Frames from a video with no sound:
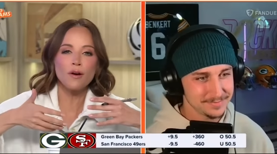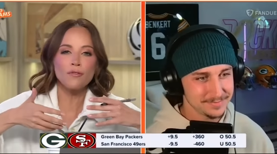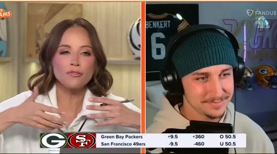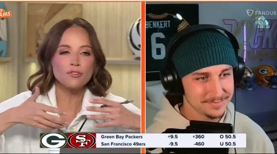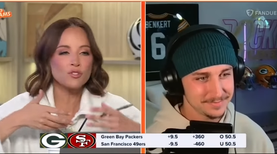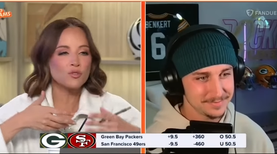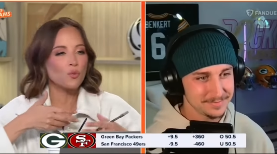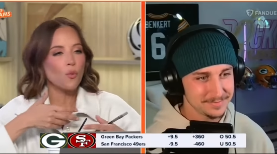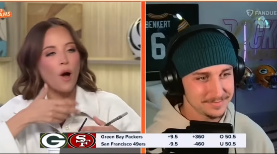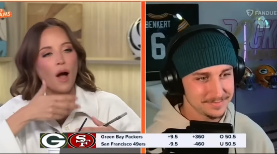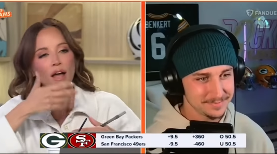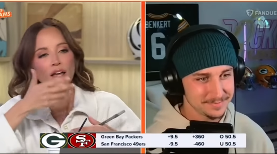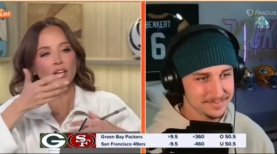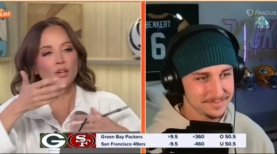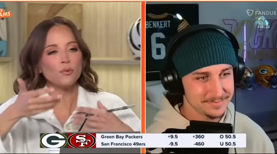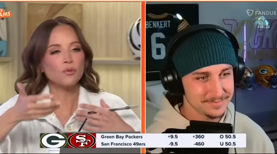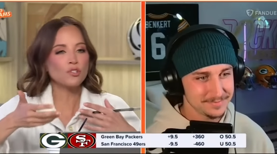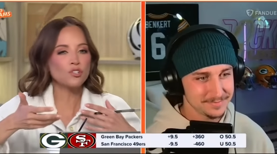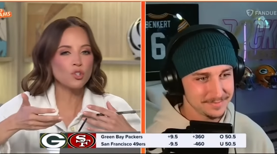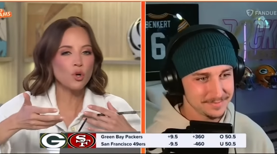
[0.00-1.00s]
Speaker 1: reverence, why he
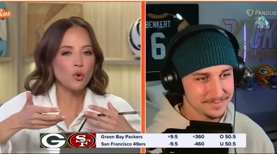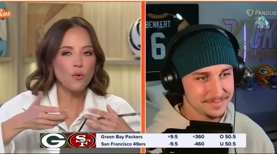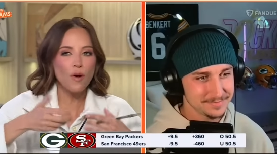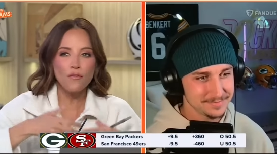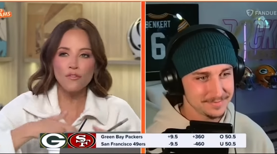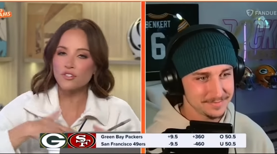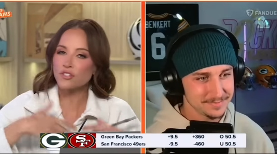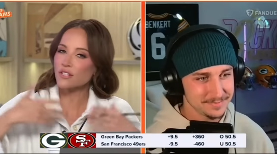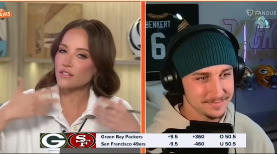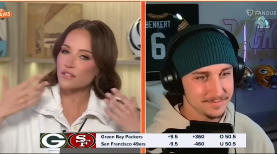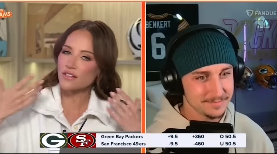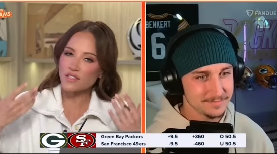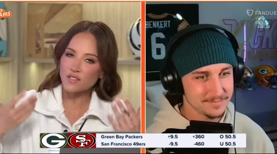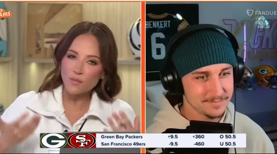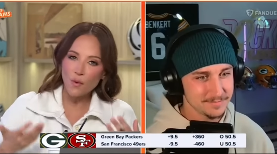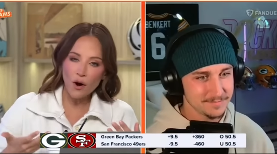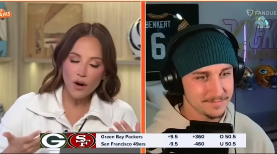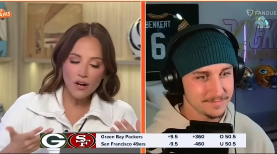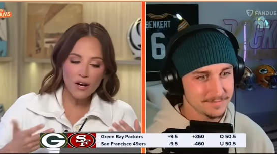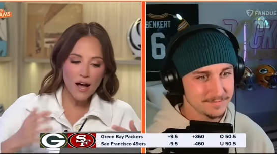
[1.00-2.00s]
would show reverence. He's a
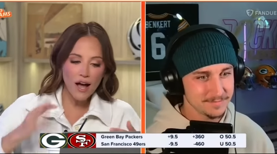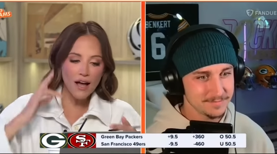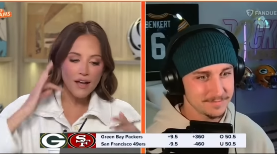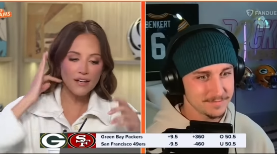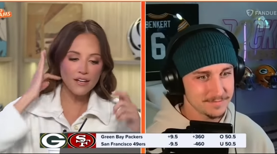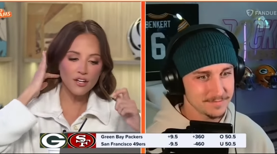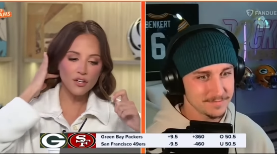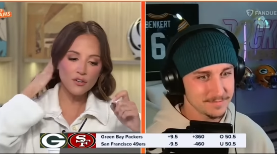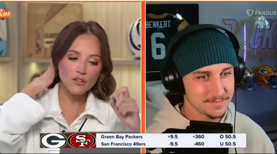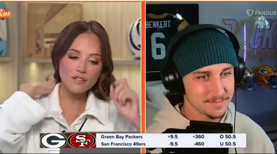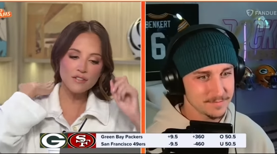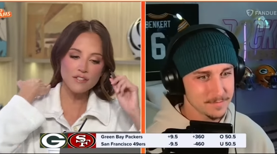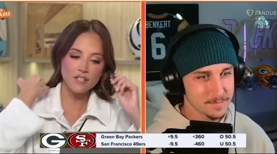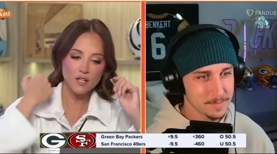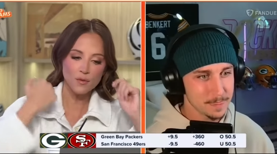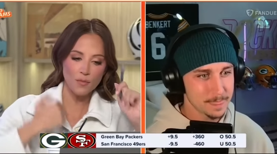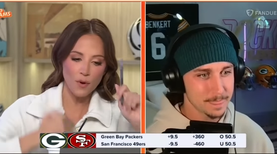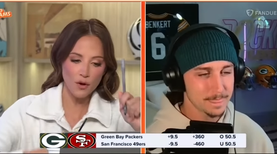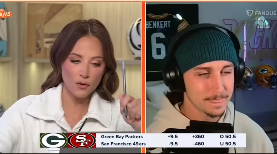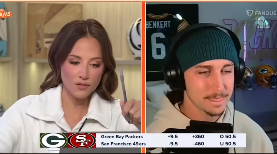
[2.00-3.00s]
smart guy. Here is
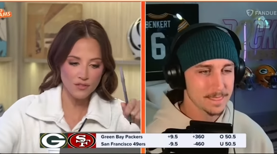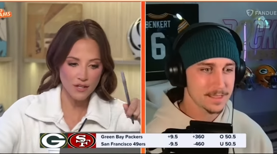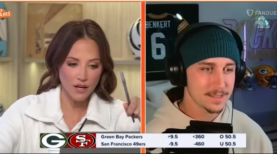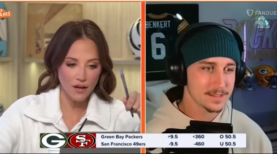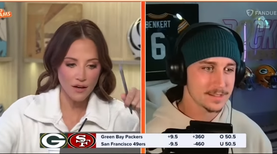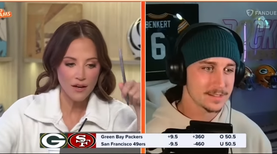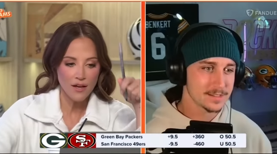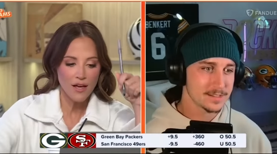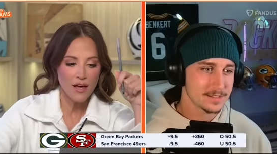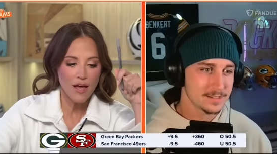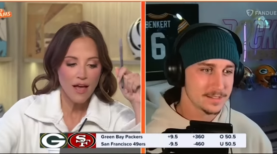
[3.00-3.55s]
Nick Bosa,